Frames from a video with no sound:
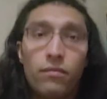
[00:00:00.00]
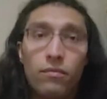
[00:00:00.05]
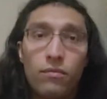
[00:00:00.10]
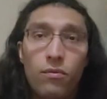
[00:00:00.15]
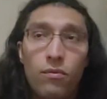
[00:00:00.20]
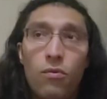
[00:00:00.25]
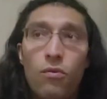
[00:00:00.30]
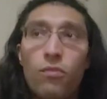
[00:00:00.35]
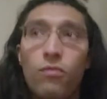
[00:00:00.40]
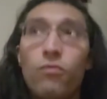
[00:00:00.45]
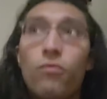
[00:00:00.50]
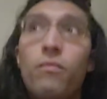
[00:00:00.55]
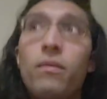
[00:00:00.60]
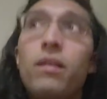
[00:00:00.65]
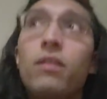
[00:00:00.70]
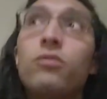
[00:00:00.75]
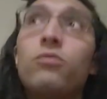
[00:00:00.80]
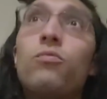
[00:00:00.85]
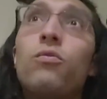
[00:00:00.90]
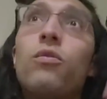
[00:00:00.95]
or
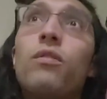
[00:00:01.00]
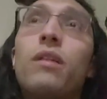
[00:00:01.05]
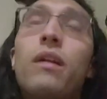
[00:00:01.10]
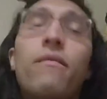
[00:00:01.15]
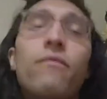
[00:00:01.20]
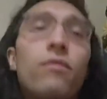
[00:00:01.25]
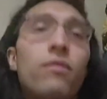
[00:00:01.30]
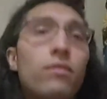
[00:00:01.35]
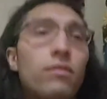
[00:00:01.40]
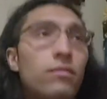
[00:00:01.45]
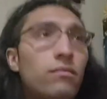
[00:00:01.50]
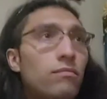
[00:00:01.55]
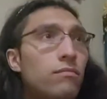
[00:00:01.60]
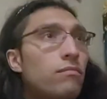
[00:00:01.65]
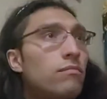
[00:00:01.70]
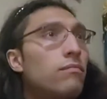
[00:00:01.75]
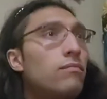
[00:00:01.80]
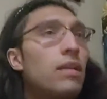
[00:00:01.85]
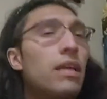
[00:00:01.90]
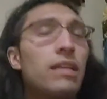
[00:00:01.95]
Orumila's word never
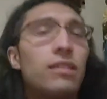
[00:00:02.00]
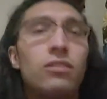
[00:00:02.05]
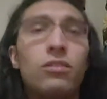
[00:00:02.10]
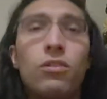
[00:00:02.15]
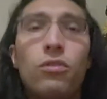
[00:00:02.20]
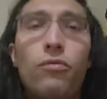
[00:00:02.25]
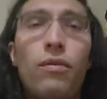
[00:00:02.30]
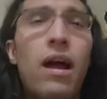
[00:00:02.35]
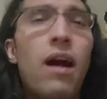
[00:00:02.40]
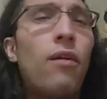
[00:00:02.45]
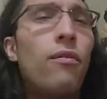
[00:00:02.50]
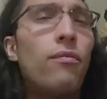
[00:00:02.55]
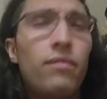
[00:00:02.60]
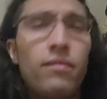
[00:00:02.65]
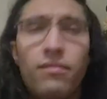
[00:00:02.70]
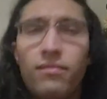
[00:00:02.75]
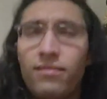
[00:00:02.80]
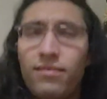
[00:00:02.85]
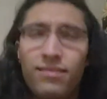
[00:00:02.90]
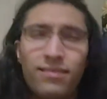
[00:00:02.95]
hits the ground.
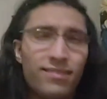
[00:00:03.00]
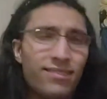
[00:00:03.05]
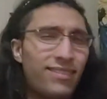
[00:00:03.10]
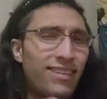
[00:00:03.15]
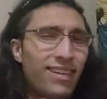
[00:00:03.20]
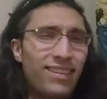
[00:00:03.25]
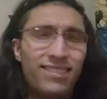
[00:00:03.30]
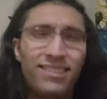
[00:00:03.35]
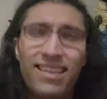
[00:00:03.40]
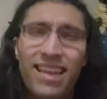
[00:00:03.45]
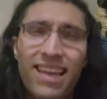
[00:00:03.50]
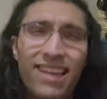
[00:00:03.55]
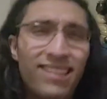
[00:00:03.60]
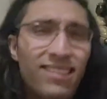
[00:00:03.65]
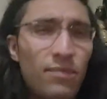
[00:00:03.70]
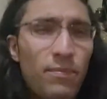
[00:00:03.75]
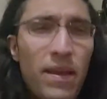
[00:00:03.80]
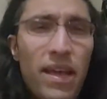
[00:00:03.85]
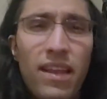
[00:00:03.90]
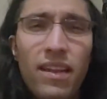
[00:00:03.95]
It's like a saying in
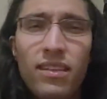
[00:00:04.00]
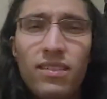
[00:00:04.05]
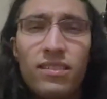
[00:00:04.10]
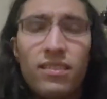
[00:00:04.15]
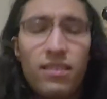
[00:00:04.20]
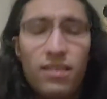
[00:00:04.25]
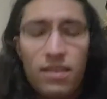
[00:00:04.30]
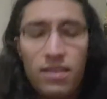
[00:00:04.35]
Spanish.